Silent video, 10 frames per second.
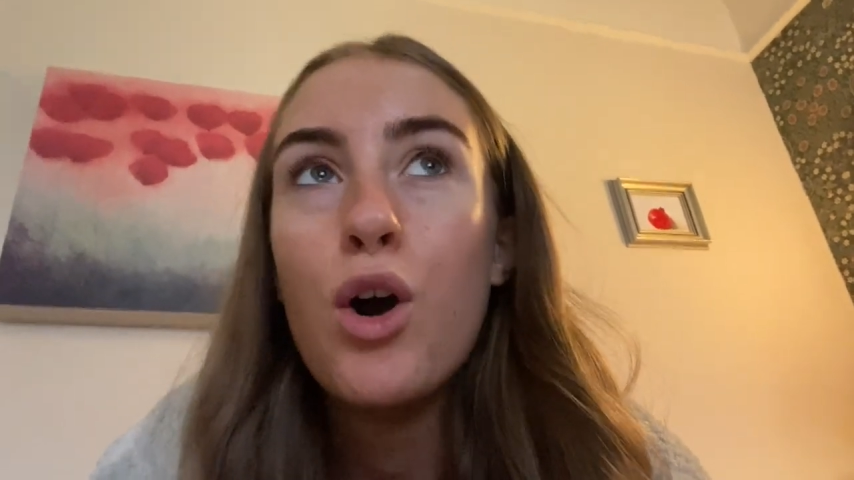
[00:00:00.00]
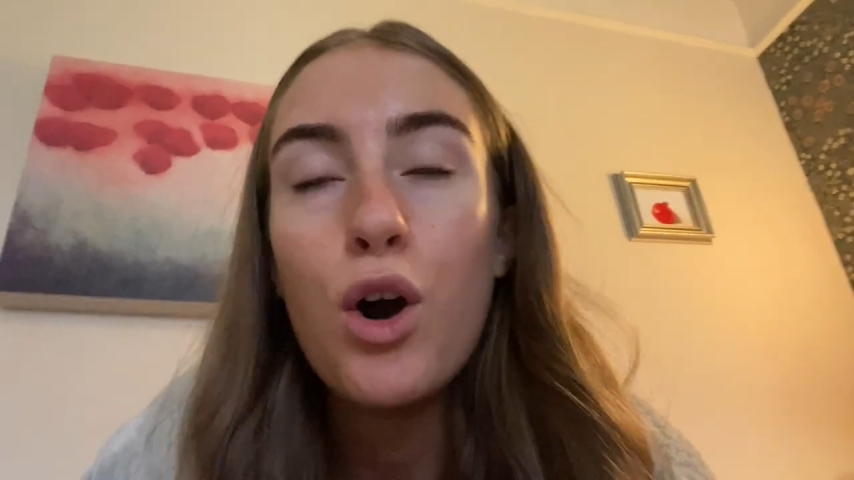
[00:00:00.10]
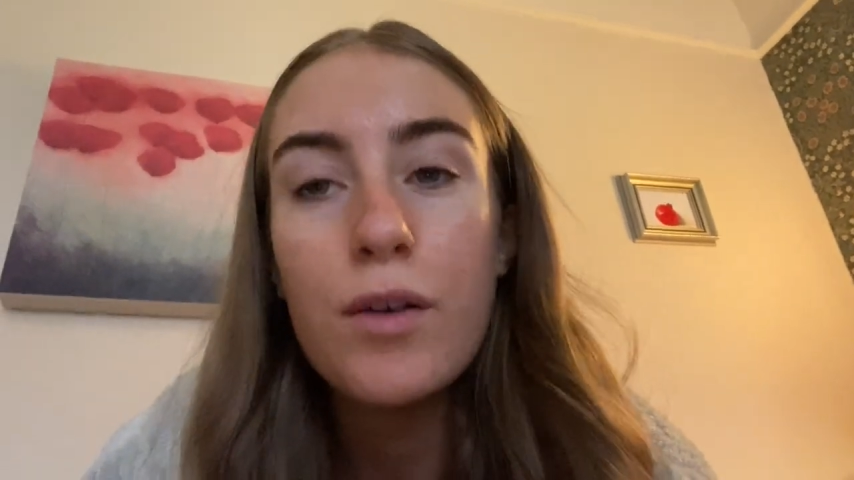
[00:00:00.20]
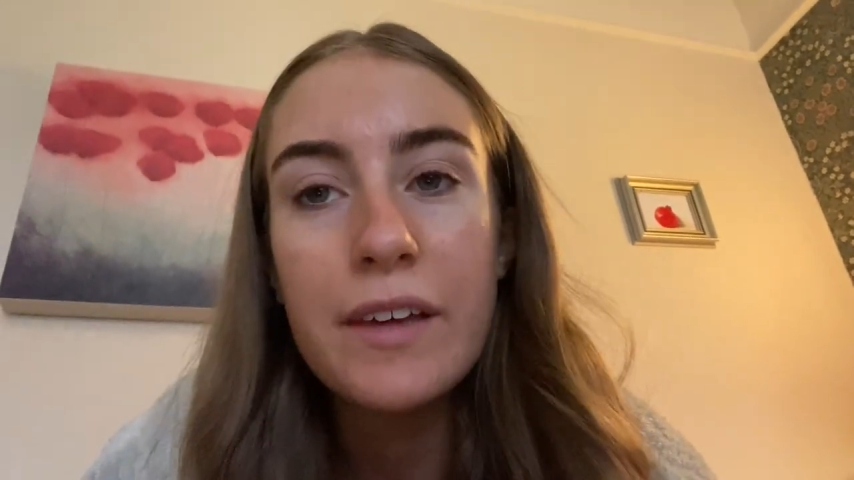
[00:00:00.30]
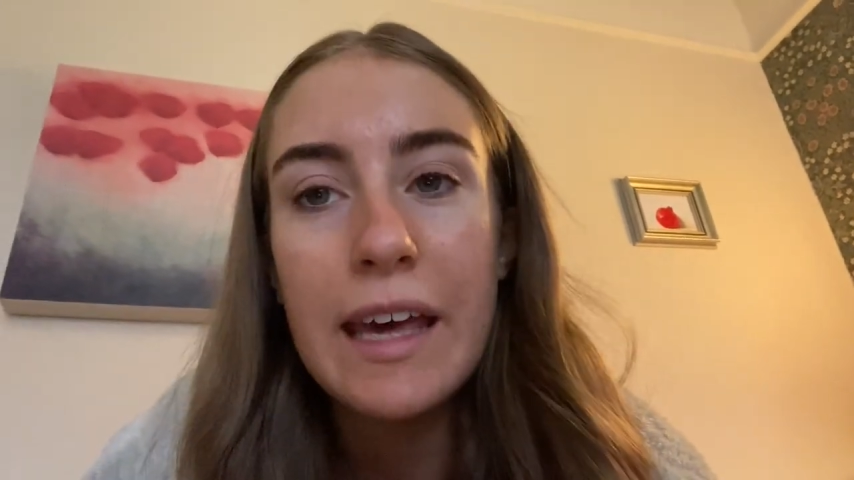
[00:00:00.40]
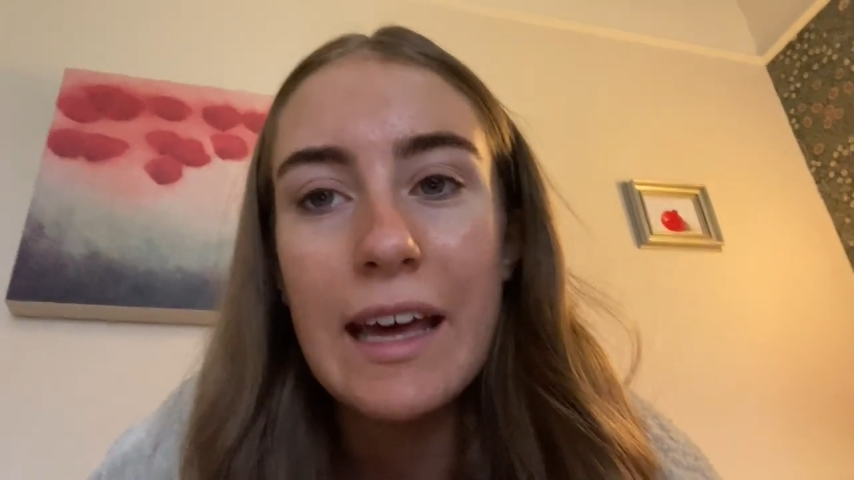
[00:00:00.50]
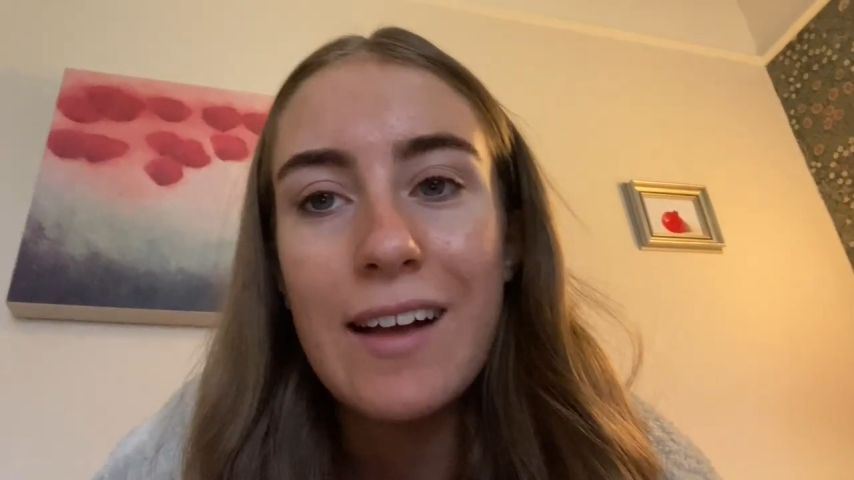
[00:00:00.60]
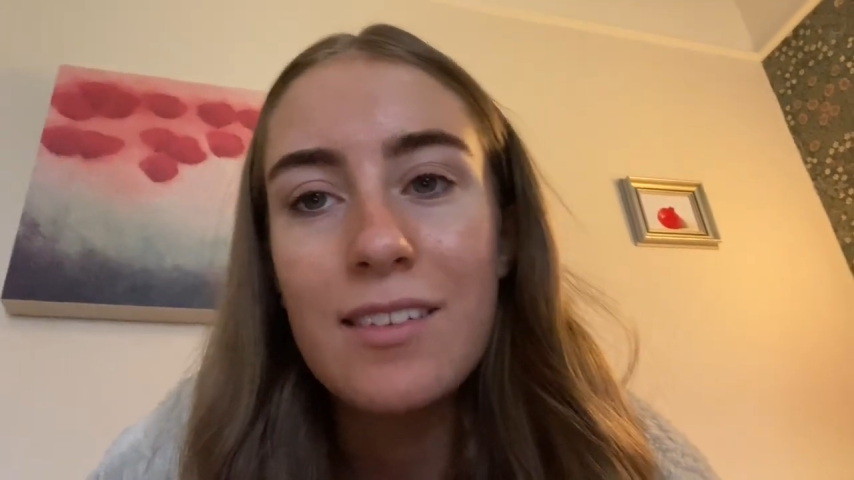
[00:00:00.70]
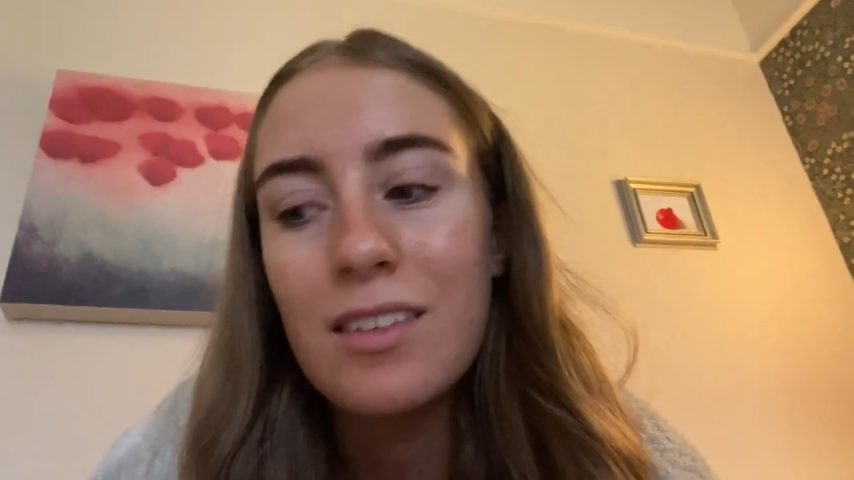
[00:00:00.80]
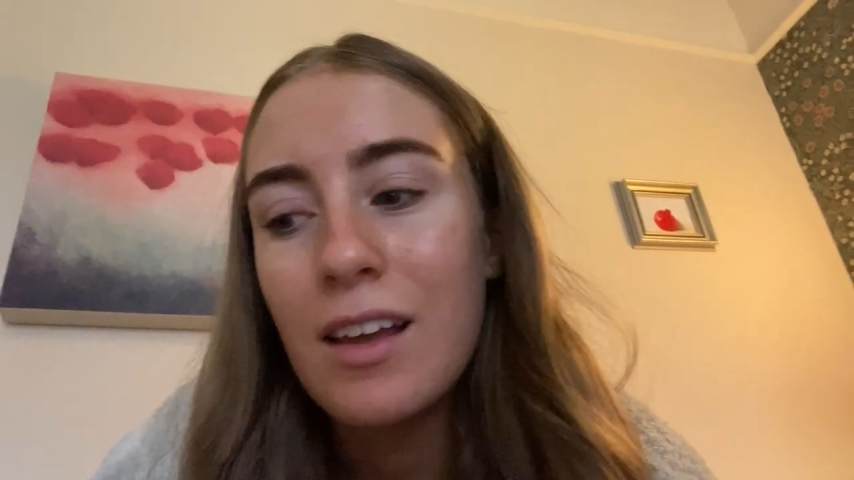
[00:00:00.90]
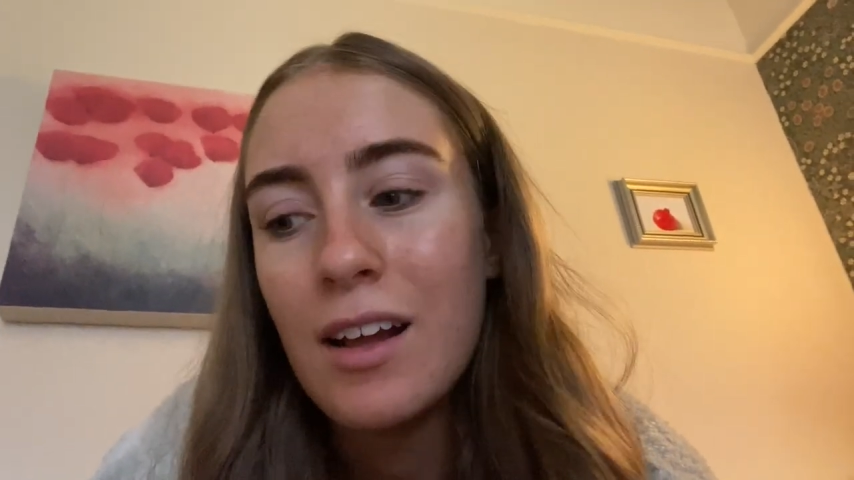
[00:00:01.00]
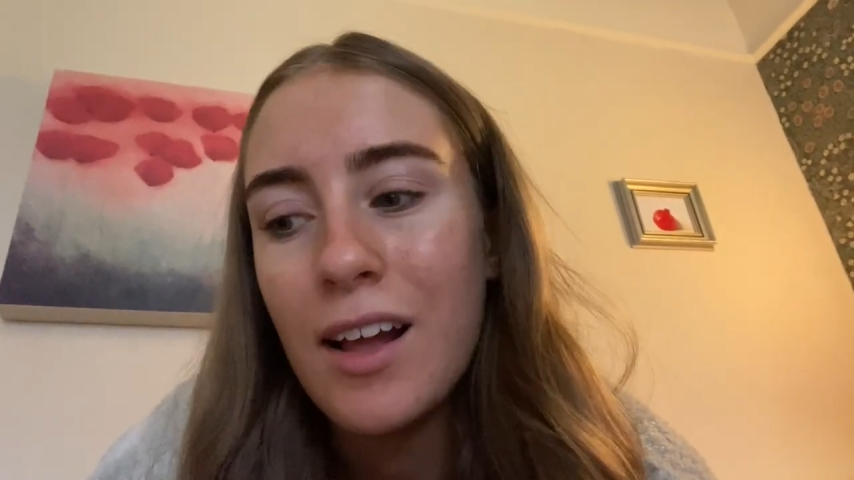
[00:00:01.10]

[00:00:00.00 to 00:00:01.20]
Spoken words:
over cakes.